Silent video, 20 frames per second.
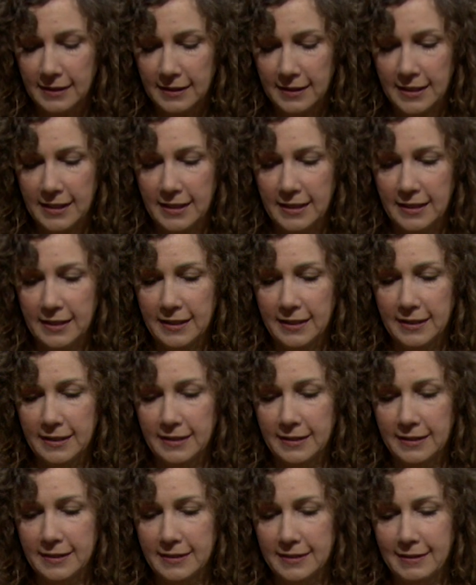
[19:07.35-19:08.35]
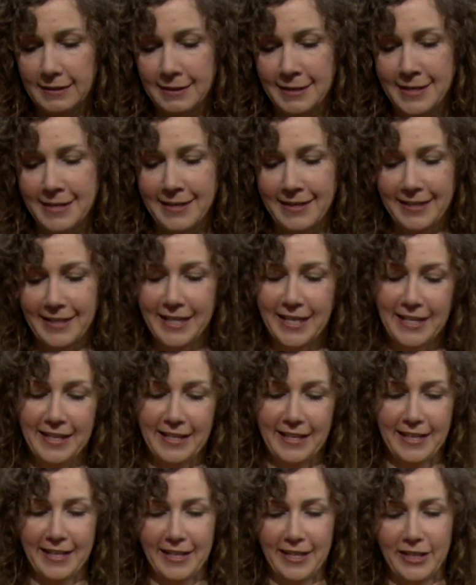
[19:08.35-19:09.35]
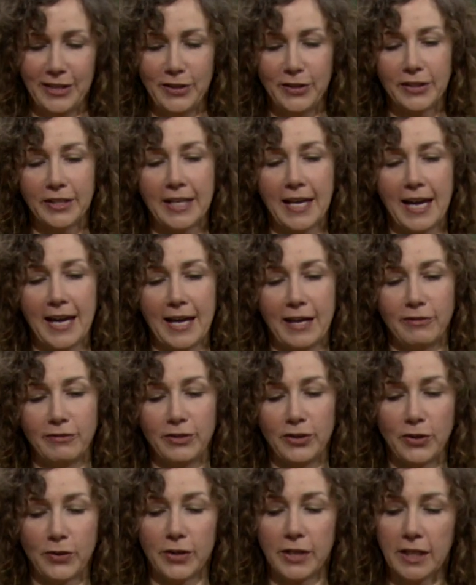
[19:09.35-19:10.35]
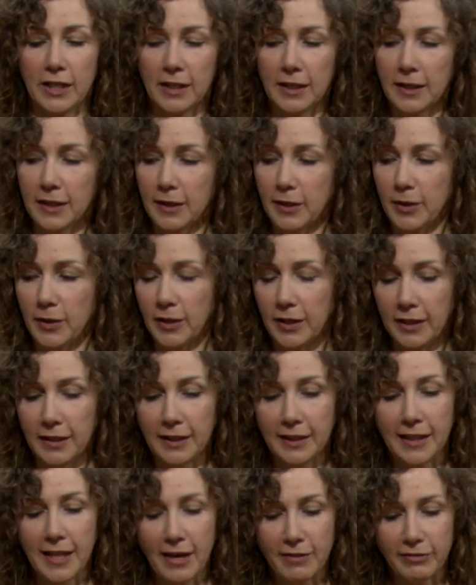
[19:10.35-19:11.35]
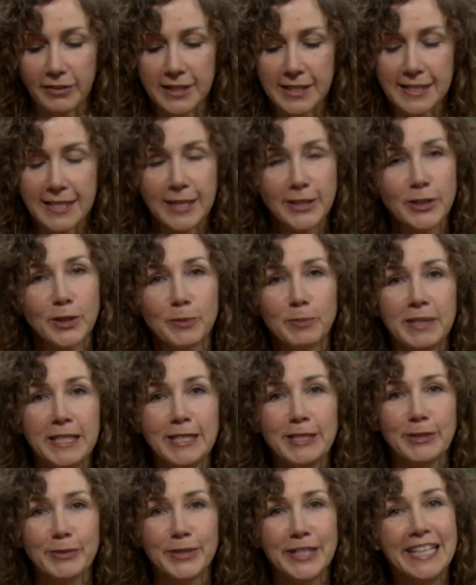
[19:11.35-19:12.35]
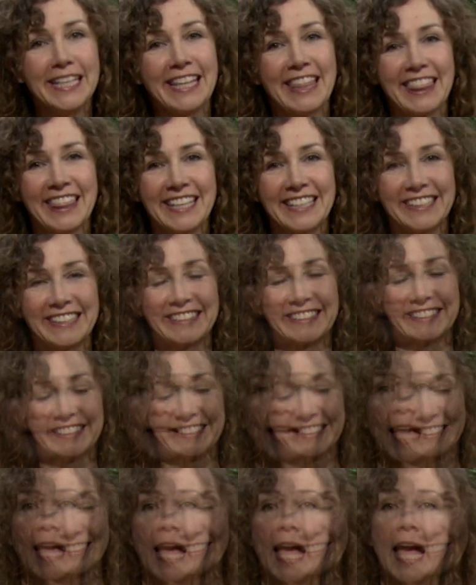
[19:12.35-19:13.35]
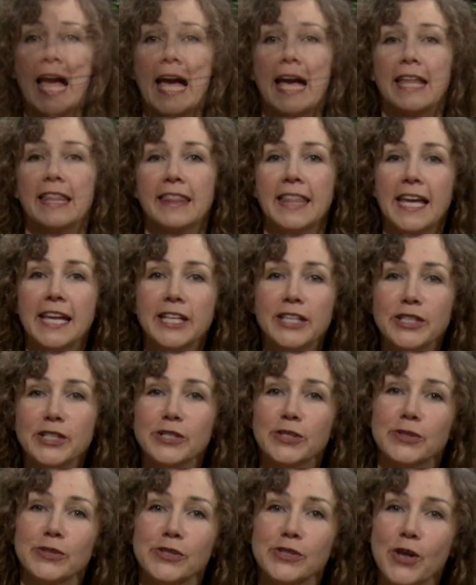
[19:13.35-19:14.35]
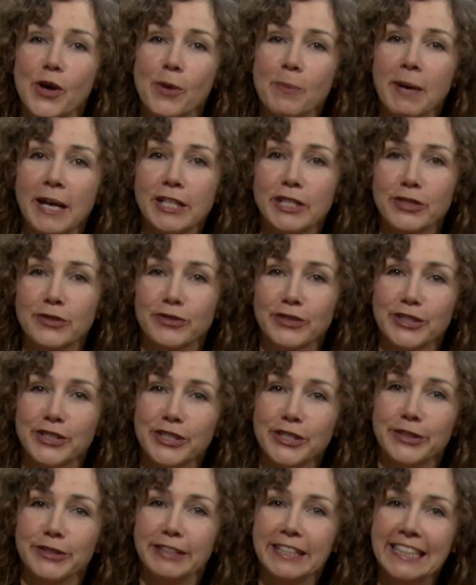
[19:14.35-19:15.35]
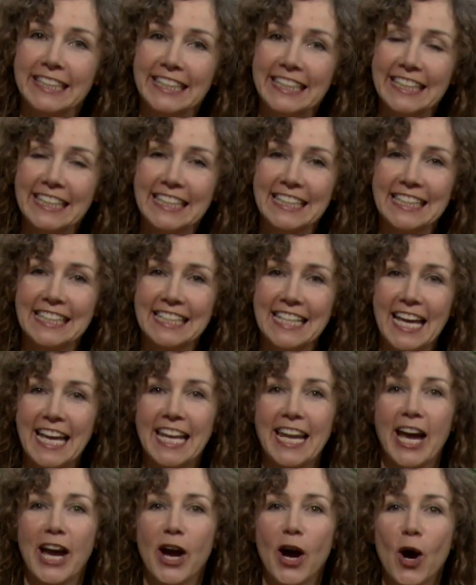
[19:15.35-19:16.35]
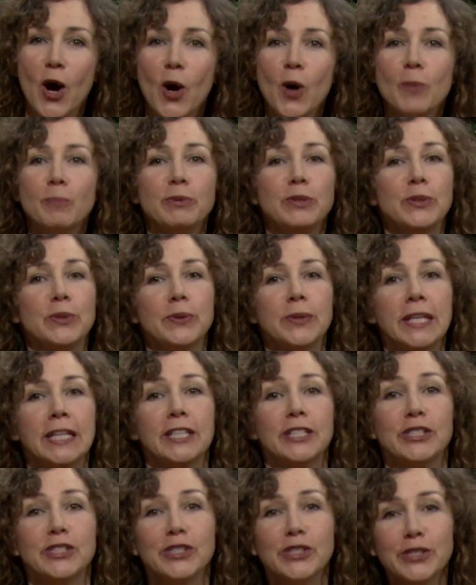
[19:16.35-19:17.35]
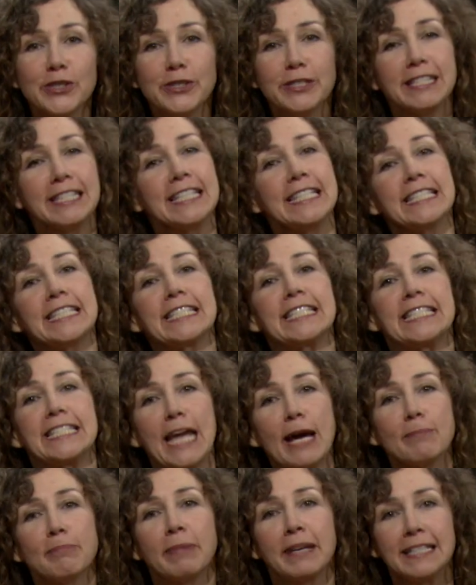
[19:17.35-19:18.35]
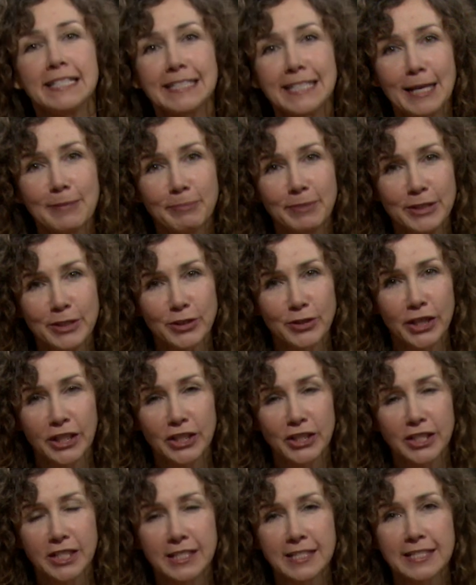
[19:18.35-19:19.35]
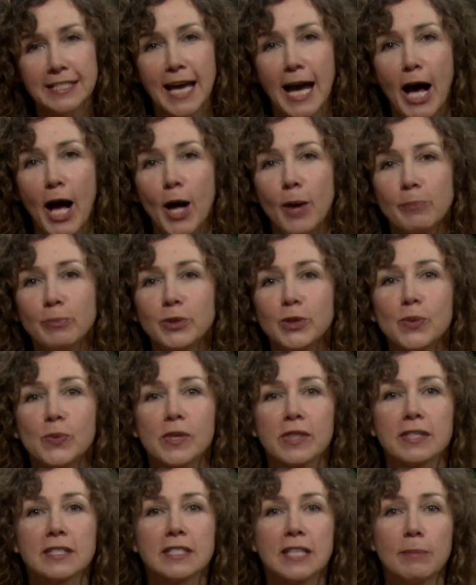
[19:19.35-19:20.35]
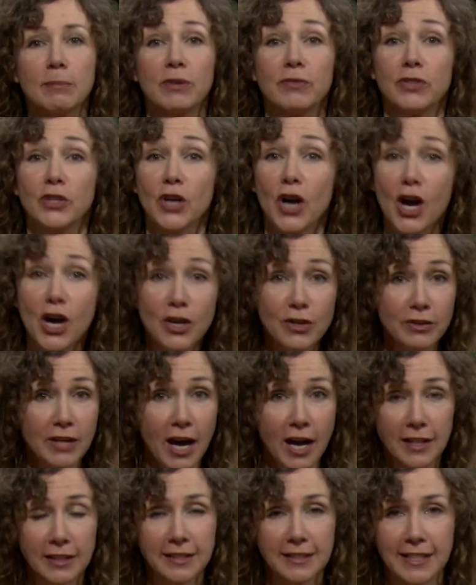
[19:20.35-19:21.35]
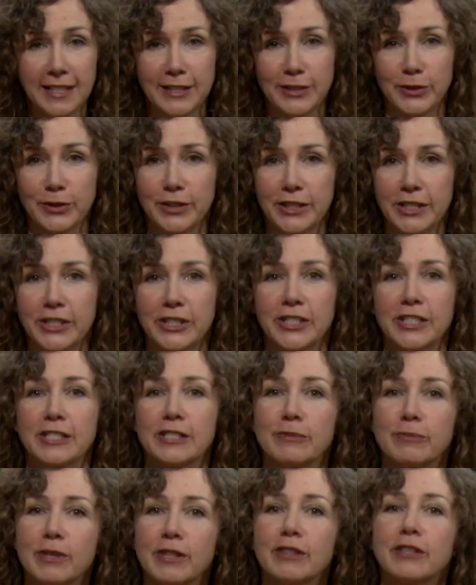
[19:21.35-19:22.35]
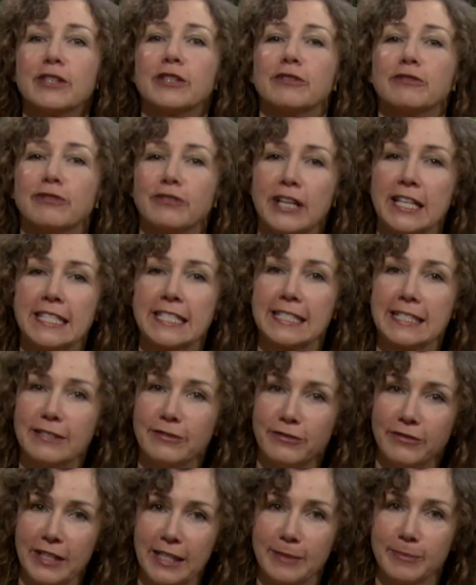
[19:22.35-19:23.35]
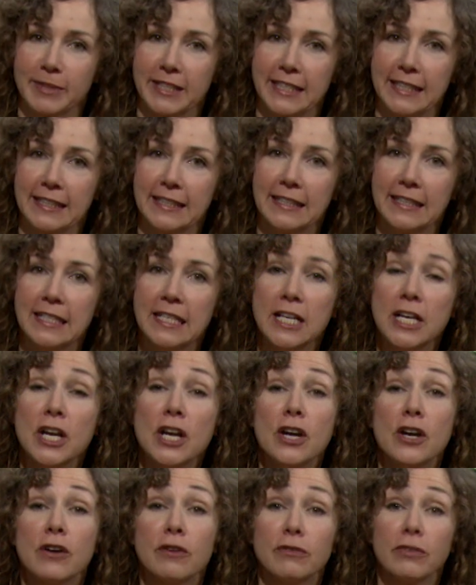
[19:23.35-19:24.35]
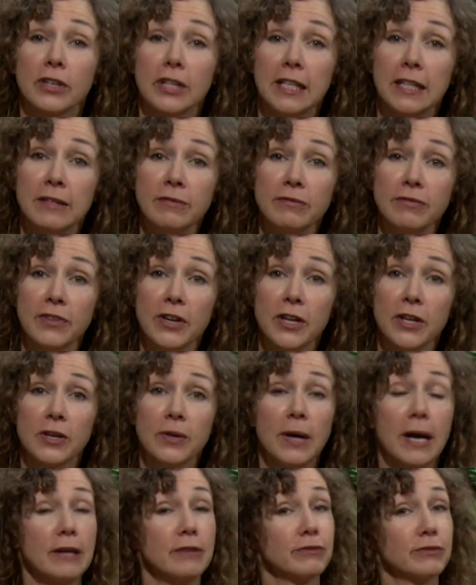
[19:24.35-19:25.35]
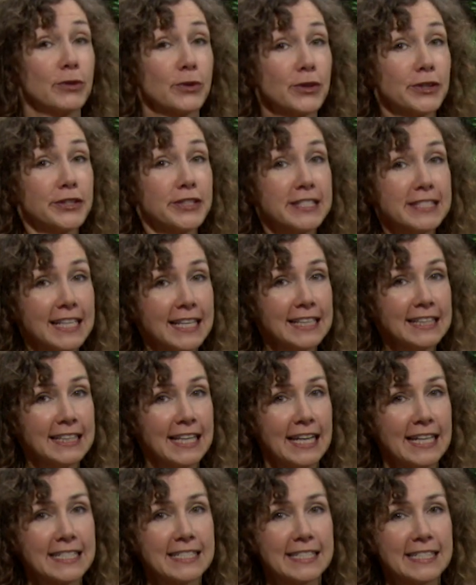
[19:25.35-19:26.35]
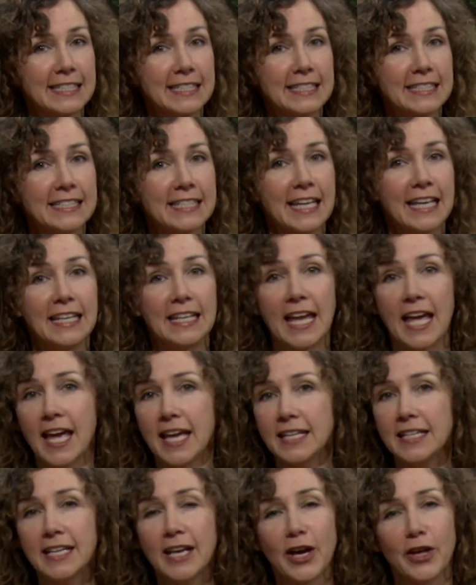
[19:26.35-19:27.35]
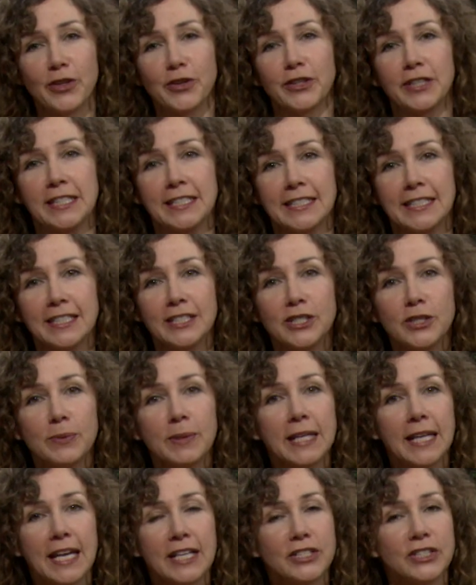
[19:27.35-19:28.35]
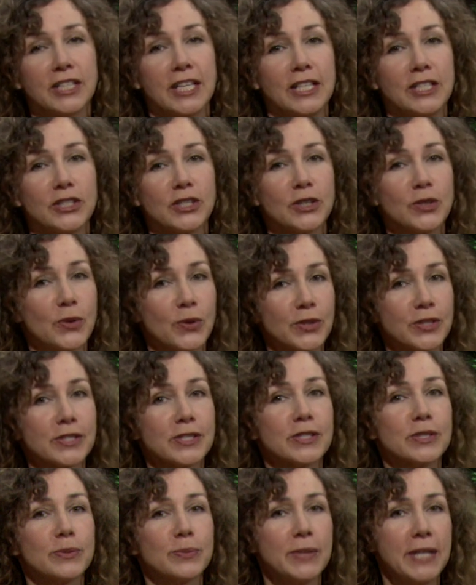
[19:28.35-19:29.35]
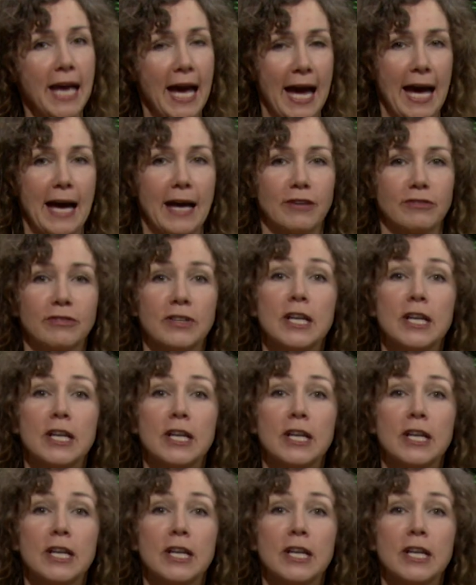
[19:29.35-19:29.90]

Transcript: And you can have your lovely centerpiece wreath. Thank you so much for tuning in, and I hope you can use these step-by-step instructions to help you with some of your own holiday traditions with your friends and family. For info on floral design classes and any other continuing education courses we have,